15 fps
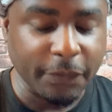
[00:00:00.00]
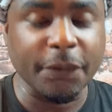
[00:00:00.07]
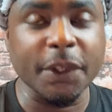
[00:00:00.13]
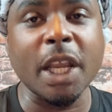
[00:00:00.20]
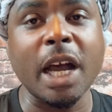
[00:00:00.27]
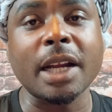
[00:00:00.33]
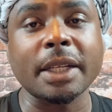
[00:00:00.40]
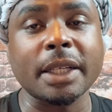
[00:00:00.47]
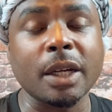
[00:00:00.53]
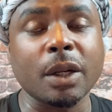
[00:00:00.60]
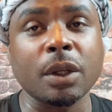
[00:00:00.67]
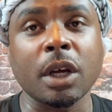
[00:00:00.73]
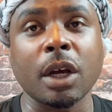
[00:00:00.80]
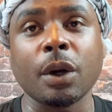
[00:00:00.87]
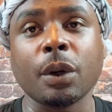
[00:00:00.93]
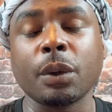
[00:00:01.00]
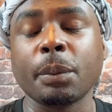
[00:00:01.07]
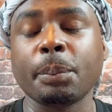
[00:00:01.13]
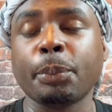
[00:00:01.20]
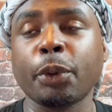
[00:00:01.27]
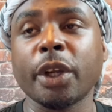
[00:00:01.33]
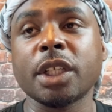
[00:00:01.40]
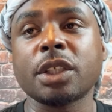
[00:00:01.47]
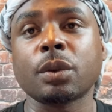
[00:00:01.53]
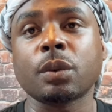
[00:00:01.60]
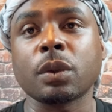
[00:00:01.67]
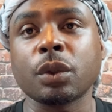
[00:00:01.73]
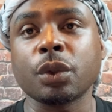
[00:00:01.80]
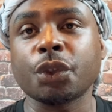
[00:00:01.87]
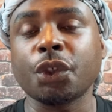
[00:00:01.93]
For y'all that don't know, prison
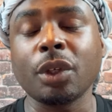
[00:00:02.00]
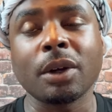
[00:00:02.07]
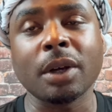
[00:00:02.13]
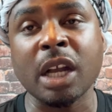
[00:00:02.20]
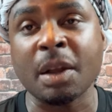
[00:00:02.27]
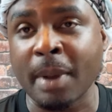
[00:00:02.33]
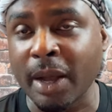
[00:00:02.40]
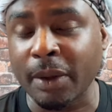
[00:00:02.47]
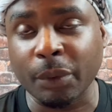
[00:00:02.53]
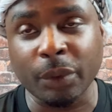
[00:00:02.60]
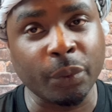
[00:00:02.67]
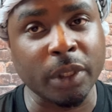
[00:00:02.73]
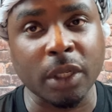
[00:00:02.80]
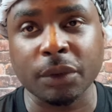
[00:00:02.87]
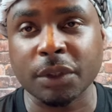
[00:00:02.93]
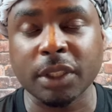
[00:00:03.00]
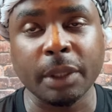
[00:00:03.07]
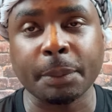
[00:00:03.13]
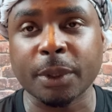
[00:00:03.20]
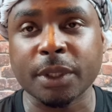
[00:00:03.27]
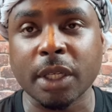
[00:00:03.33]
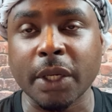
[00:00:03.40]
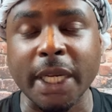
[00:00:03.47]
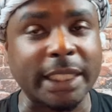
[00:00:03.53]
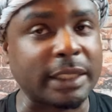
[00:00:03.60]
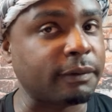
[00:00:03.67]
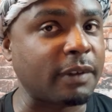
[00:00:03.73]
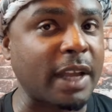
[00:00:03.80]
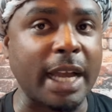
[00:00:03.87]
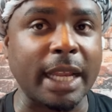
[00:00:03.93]
rules. You don't come out with no slippers on. That's
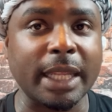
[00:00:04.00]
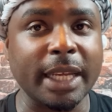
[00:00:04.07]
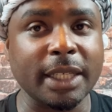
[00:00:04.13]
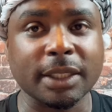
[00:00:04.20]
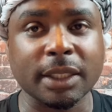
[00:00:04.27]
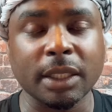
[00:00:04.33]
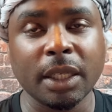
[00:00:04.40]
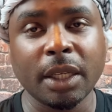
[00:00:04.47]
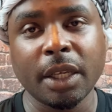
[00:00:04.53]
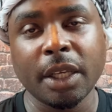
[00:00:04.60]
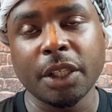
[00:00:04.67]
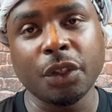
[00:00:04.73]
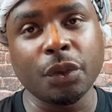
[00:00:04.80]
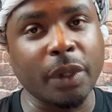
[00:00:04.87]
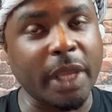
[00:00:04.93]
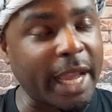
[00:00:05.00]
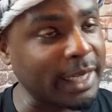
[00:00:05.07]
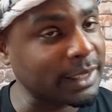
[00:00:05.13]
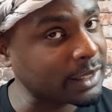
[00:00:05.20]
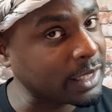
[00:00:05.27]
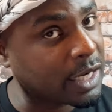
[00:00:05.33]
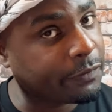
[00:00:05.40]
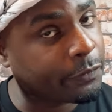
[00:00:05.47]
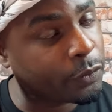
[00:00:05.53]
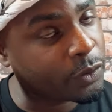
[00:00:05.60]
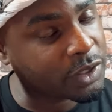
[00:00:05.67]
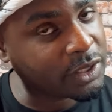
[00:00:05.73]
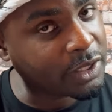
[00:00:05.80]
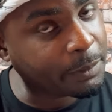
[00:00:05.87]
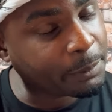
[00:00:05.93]
a violation. You can't scuff on
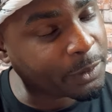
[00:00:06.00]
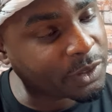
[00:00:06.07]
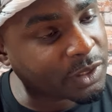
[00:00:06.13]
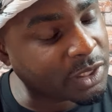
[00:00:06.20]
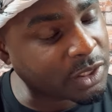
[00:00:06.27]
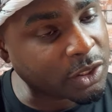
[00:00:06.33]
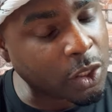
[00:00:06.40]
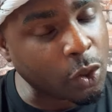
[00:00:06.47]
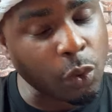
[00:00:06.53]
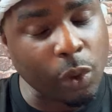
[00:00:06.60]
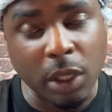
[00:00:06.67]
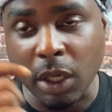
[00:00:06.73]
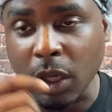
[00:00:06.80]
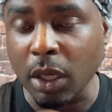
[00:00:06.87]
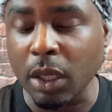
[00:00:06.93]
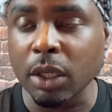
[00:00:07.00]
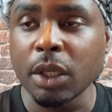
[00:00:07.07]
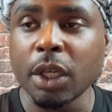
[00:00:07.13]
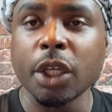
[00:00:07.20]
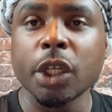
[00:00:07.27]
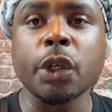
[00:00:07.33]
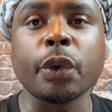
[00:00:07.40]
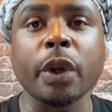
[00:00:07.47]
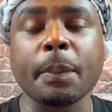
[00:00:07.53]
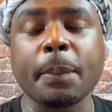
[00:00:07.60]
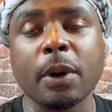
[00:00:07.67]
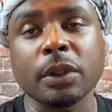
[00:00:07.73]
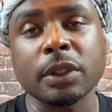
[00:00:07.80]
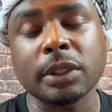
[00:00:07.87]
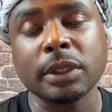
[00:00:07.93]
slippers. There's no uh, grip
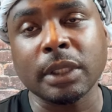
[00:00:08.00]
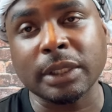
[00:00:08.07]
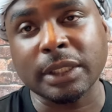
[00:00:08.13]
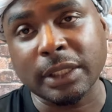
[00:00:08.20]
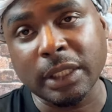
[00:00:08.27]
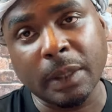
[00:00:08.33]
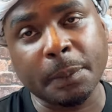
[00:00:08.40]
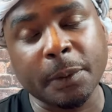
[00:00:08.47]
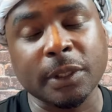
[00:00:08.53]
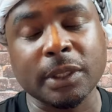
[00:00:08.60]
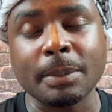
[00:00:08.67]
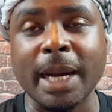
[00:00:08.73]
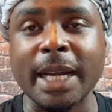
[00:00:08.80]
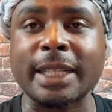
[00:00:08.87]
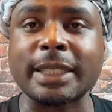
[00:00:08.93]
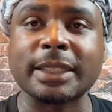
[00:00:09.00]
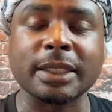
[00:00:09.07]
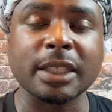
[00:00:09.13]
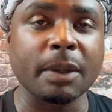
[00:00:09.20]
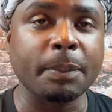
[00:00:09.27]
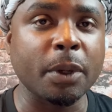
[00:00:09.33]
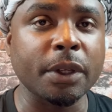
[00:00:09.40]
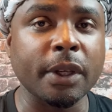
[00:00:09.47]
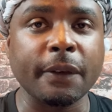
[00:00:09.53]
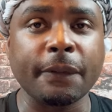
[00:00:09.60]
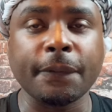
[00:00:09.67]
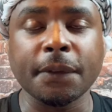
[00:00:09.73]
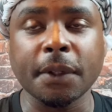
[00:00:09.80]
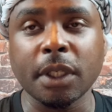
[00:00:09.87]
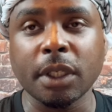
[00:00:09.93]
on a, slipper. Somebody can stump on your
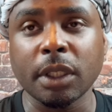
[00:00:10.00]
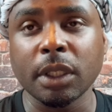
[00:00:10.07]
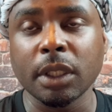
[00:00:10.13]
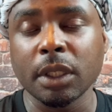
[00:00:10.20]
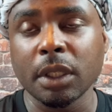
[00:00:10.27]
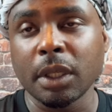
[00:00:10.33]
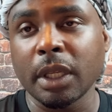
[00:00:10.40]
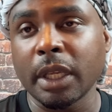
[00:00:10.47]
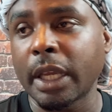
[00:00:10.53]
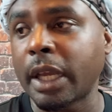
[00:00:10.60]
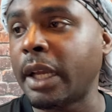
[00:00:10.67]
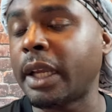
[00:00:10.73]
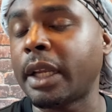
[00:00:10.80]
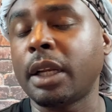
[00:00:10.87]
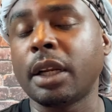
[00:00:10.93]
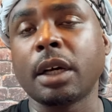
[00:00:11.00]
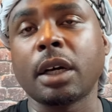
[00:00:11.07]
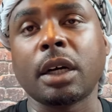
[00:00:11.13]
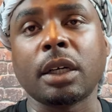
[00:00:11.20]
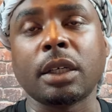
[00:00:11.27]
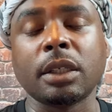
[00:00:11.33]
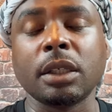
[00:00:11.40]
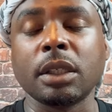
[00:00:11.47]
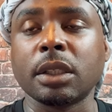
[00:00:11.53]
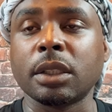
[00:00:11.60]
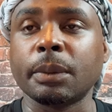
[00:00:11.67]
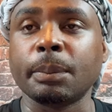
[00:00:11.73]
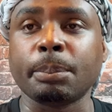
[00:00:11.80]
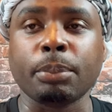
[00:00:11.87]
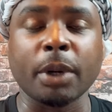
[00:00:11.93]
foot and uh,
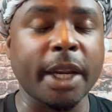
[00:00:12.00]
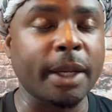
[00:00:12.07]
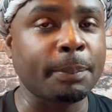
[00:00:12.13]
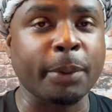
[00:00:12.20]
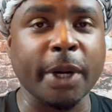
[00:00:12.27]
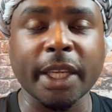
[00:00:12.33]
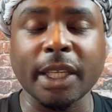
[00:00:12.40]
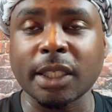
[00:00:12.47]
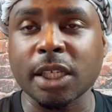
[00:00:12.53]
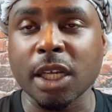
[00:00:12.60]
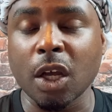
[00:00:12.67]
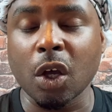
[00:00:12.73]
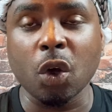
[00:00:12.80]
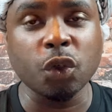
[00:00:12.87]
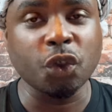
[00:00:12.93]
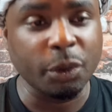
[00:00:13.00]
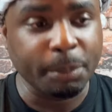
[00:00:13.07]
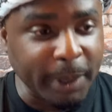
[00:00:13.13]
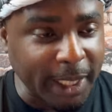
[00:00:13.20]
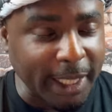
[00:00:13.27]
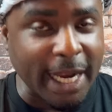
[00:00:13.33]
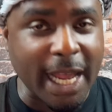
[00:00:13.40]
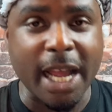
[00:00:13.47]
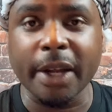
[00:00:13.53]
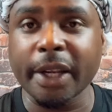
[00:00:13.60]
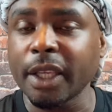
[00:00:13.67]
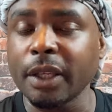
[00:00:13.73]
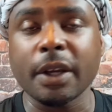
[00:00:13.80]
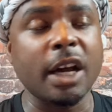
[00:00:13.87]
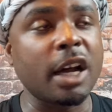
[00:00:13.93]
break break your toes. You bend down,
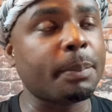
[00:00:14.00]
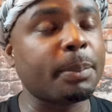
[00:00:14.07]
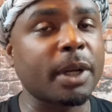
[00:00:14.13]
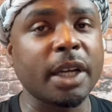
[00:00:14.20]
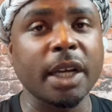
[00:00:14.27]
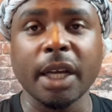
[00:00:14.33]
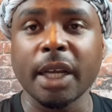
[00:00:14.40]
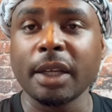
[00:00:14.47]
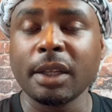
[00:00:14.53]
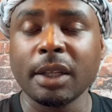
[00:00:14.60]
give you an uppercut.